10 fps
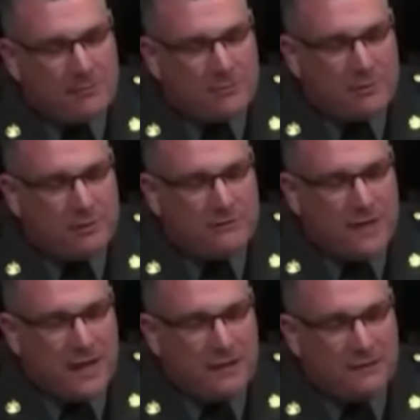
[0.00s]
I was
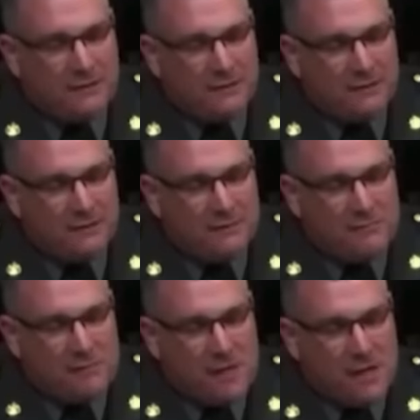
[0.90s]
briefed on.
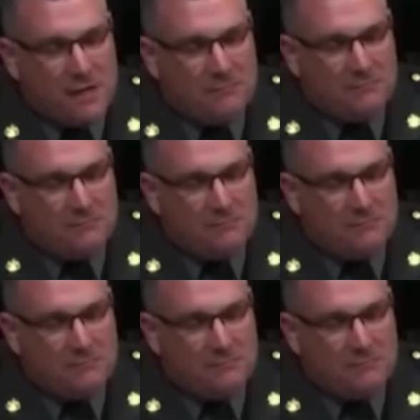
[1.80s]
Uh, was